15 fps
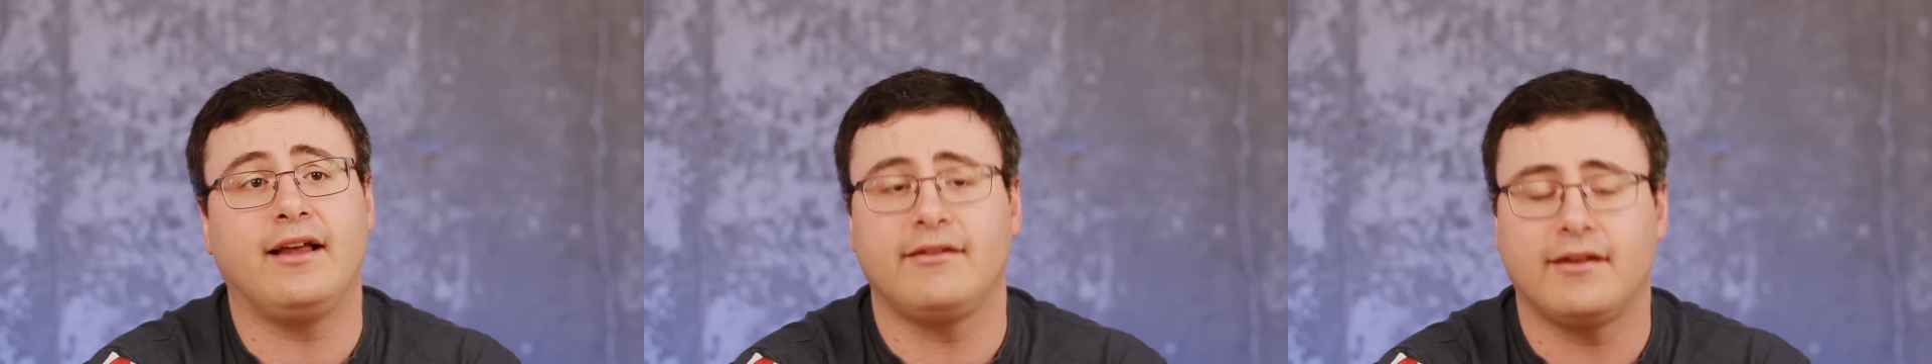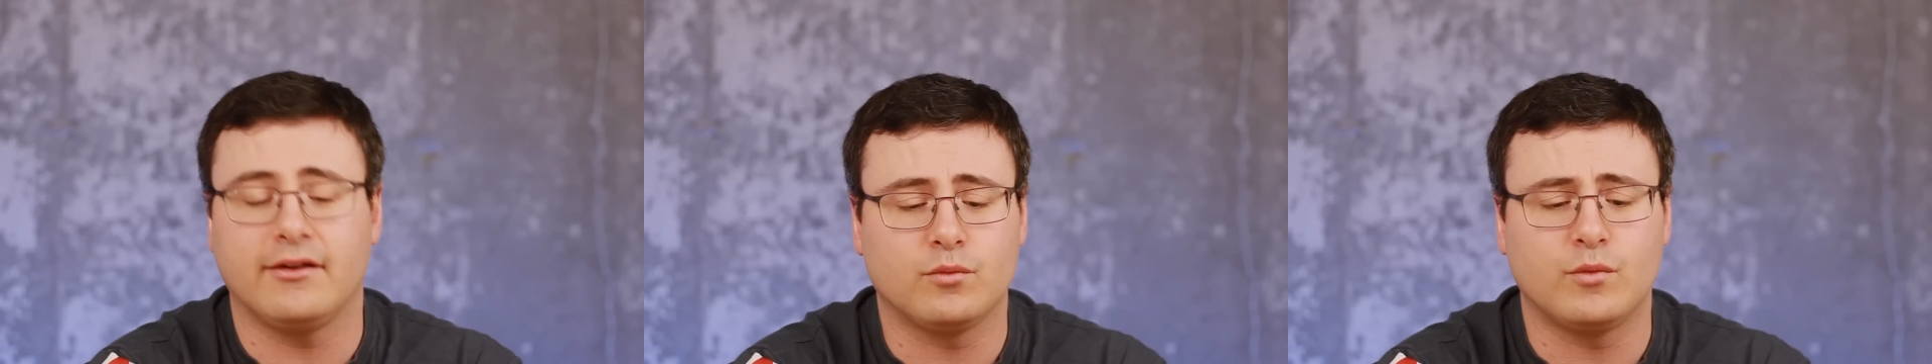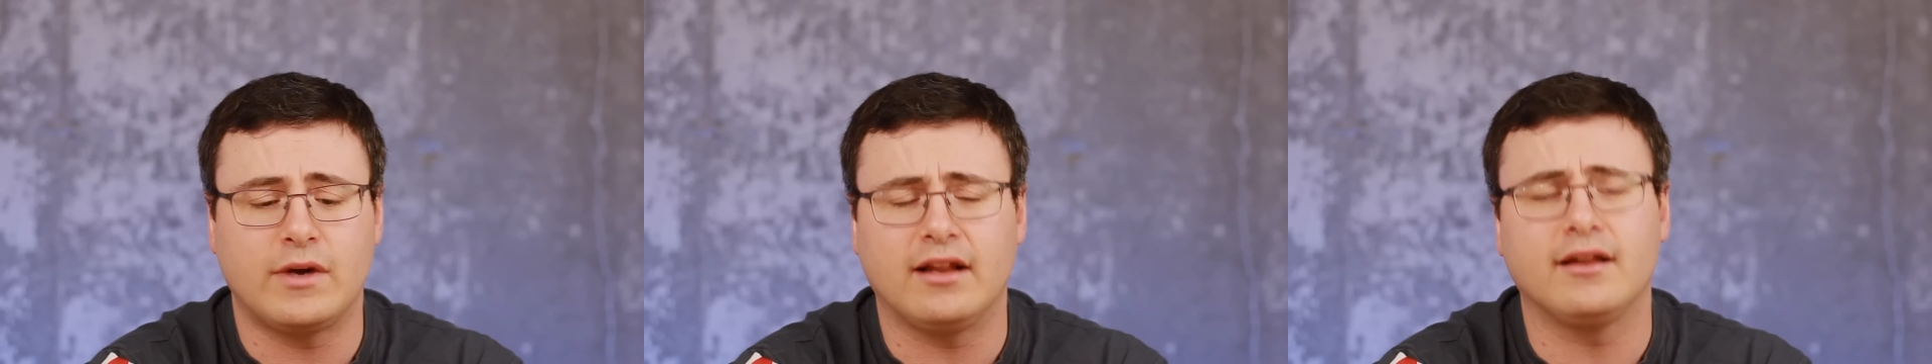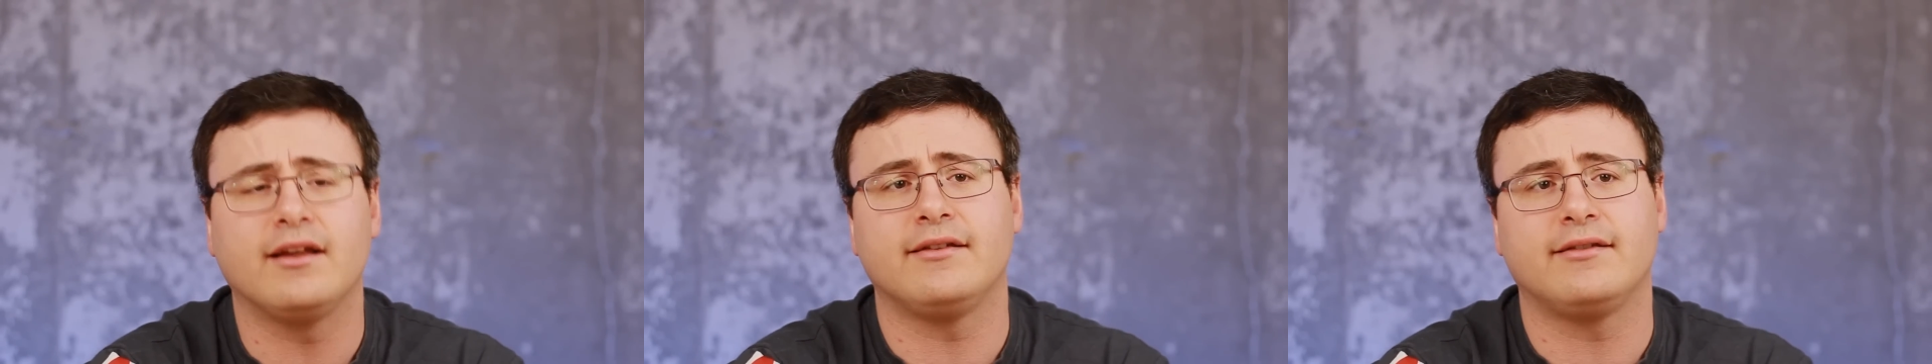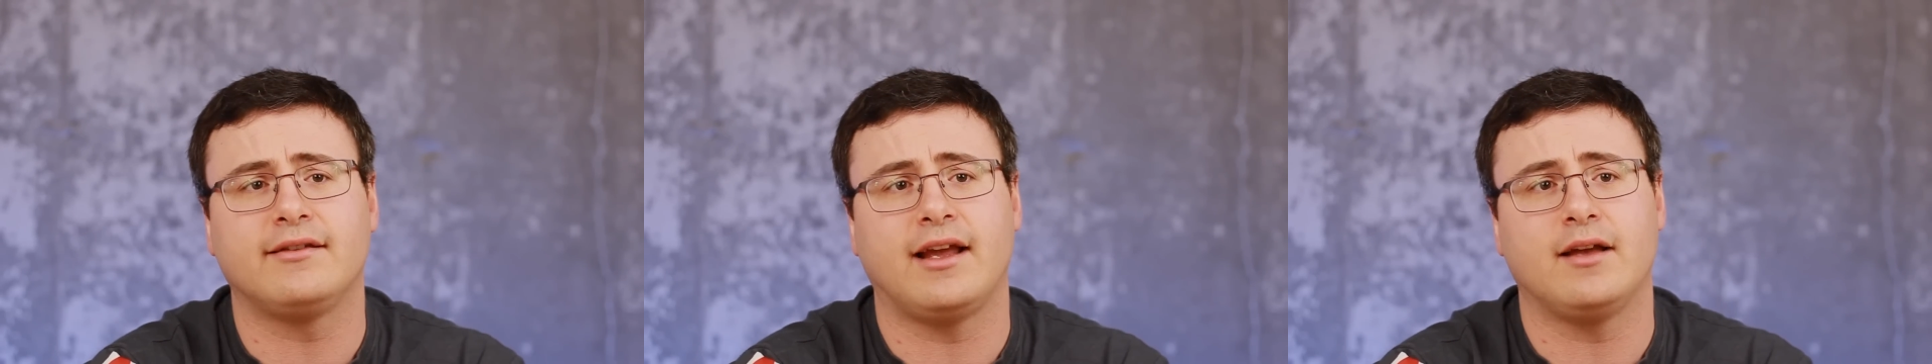as well as
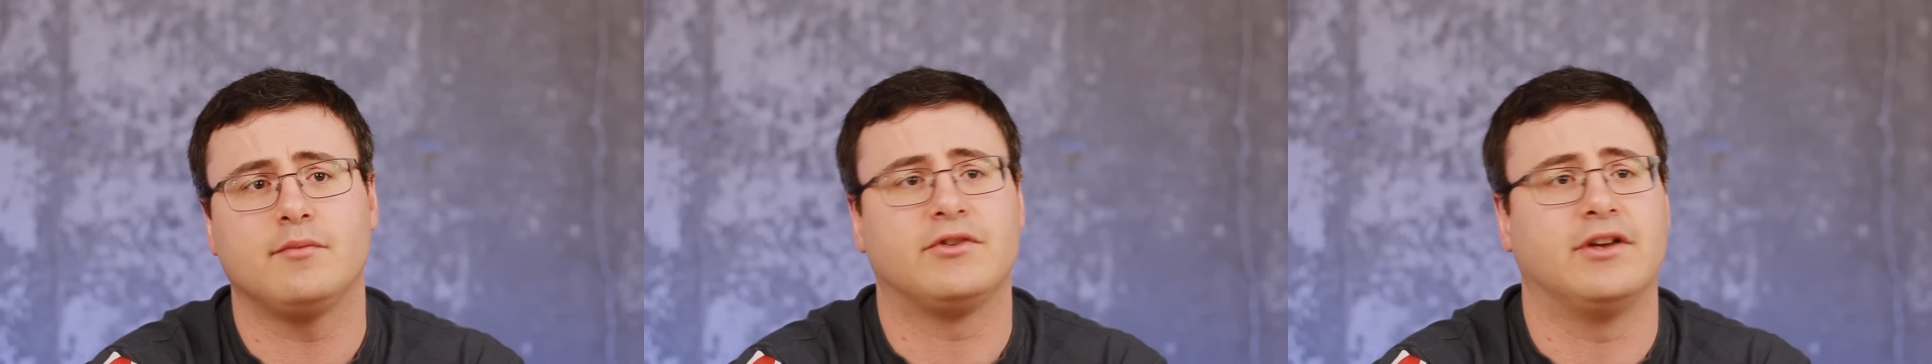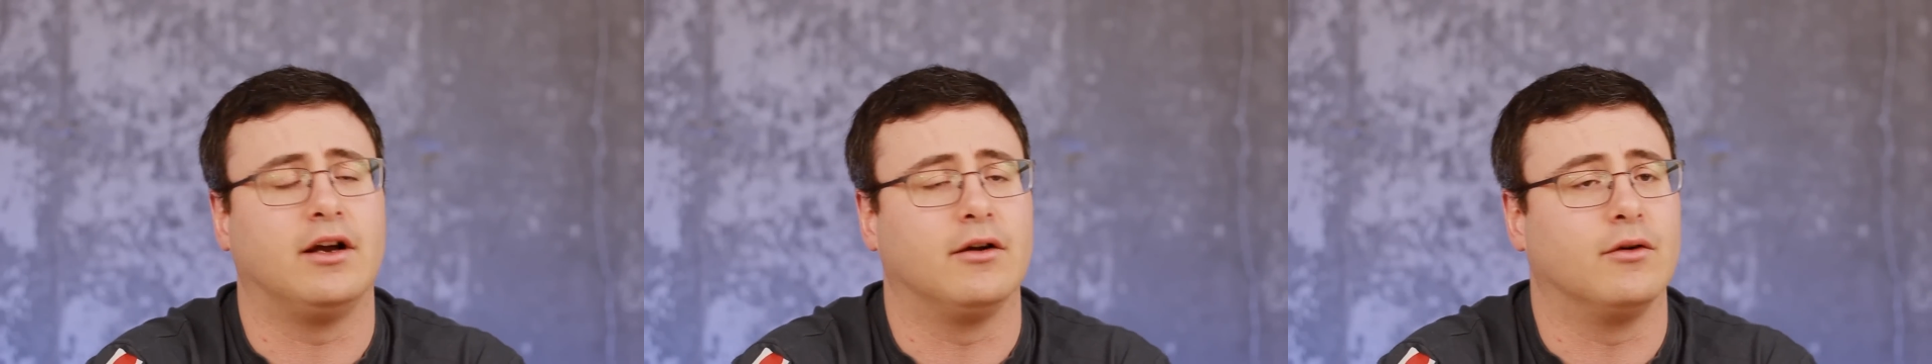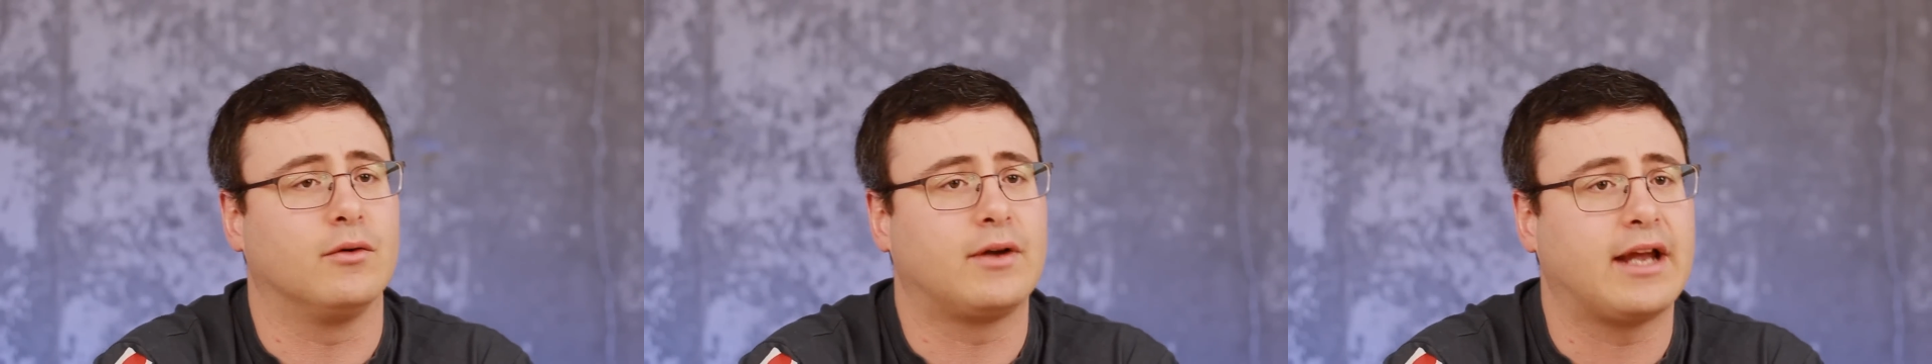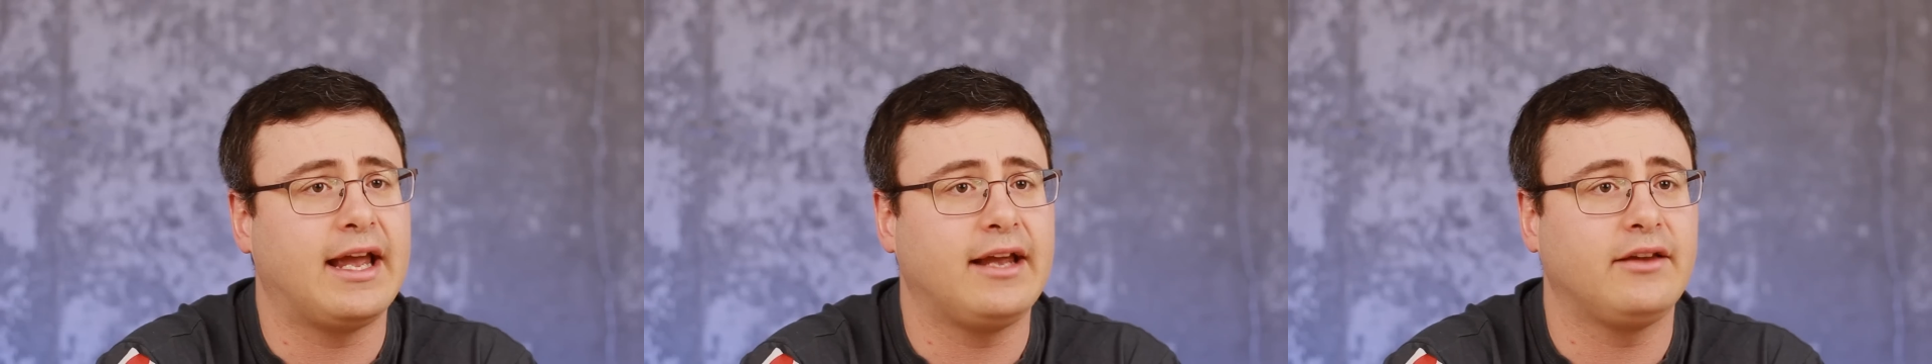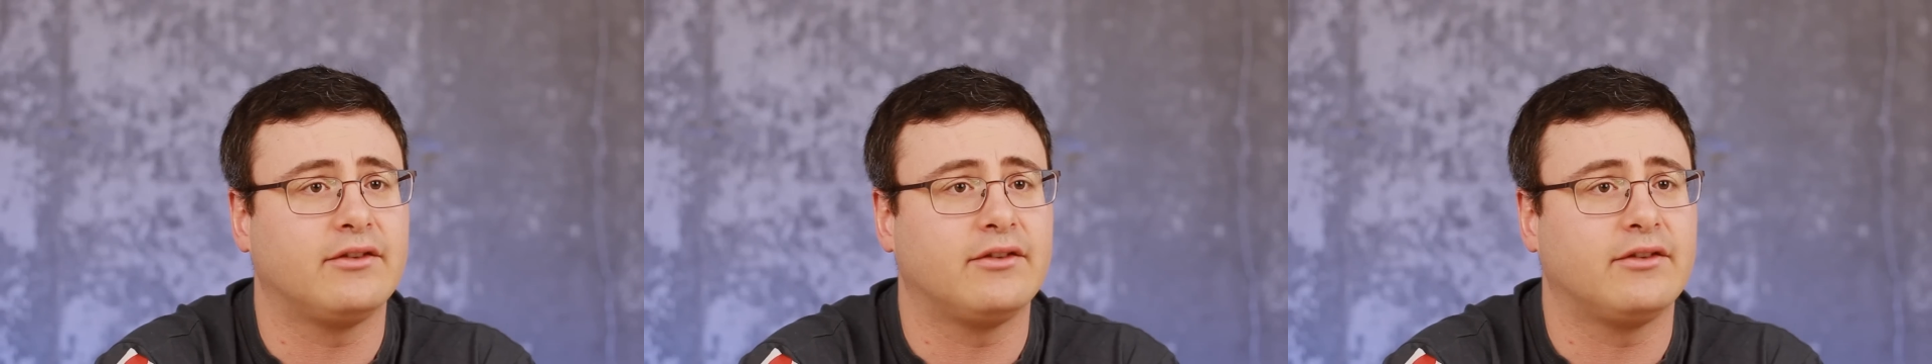Samsung, okay?